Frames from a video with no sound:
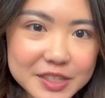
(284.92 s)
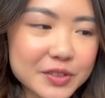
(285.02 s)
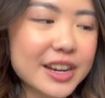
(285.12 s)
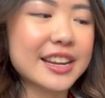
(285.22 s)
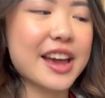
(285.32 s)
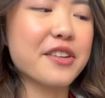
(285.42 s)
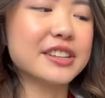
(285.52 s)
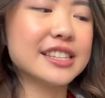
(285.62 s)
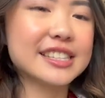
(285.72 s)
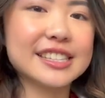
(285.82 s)
Right now
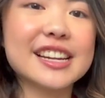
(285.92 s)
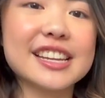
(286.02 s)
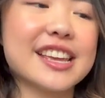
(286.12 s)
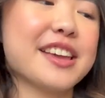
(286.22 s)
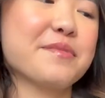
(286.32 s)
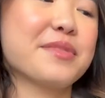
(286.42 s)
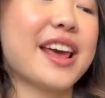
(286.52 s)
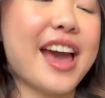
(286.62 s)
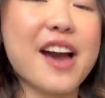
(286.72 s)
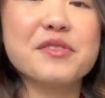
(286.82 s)
I'm studying, but I
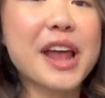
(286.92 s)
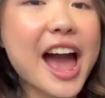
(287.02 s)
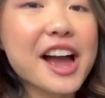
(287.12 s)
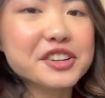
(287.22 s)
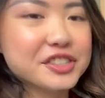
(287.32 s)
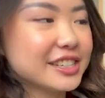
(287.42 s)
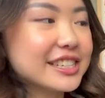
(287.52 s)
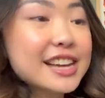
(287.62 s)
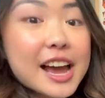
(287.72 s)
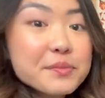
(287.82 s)
haven't actually
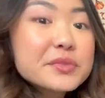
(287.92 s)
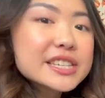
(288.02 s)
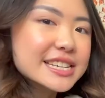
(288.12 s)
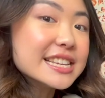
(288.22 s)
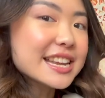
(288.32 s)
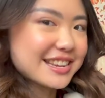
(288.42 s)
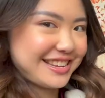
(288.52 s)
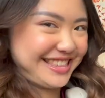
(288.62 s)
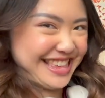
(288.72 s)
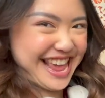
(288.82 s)
typed in
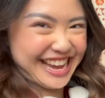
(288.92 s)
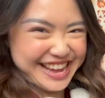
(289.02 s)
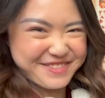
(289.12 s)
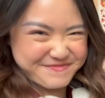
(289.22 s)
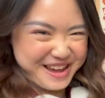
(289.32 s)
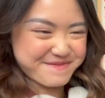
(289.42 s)
anything in my